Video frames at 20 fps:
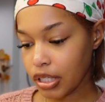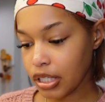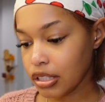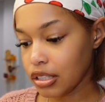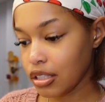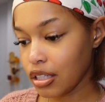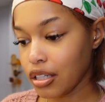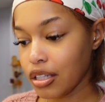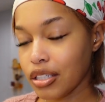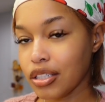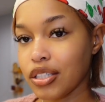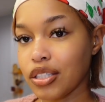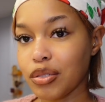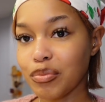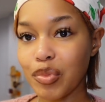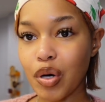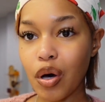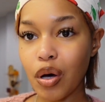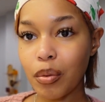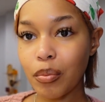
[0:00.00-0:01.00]
into this
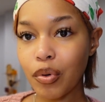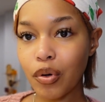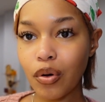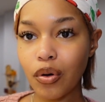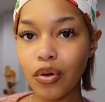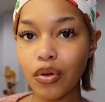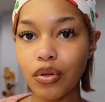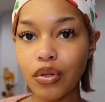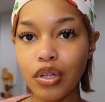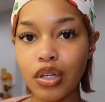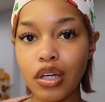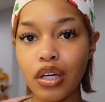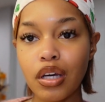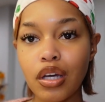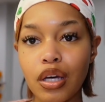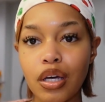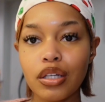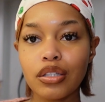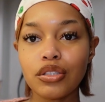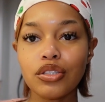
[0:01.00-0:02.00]
small bowl
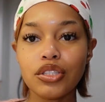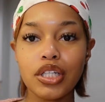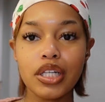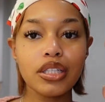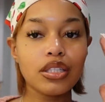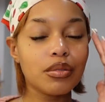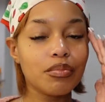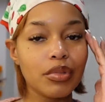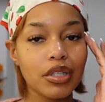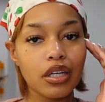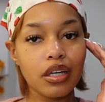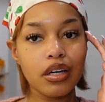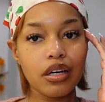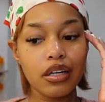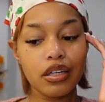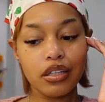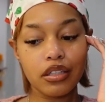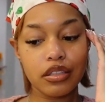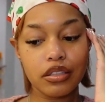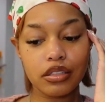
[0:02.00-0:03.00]
just
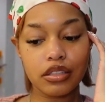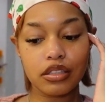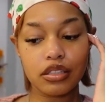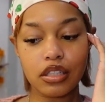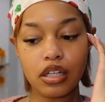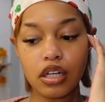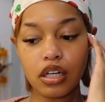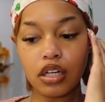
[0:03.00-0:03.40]
because